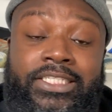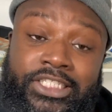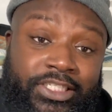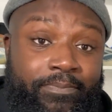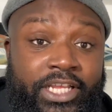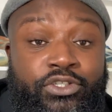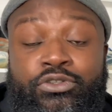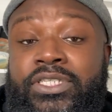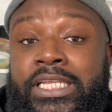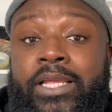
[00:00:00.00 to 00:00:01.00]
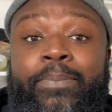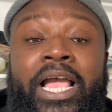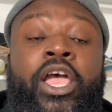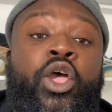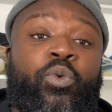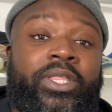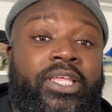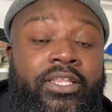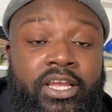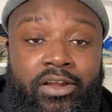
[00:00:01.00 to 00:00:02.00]
So just make sure you send it back
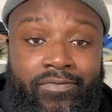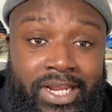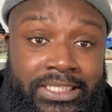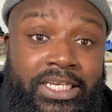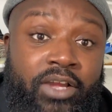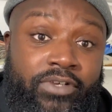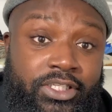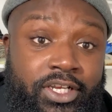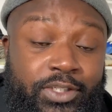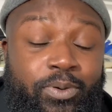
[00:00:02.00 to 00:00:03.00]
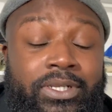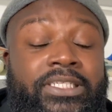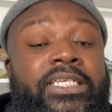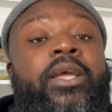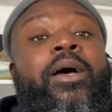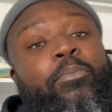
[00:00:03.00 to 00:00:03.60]
within the correct returns policy.